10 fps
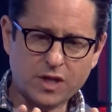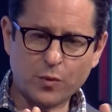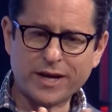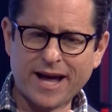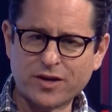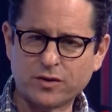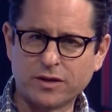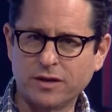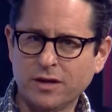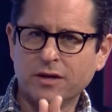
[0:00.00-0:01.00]
we could
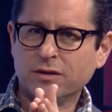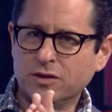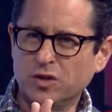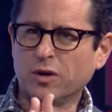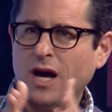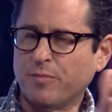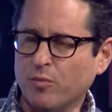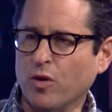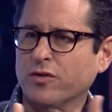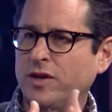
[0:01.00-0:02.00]
actually do a couple
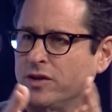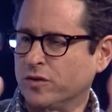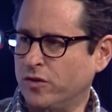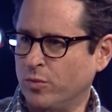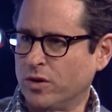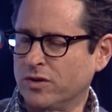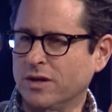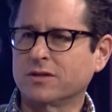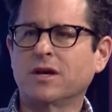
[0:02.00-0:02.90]
more things, a few more things.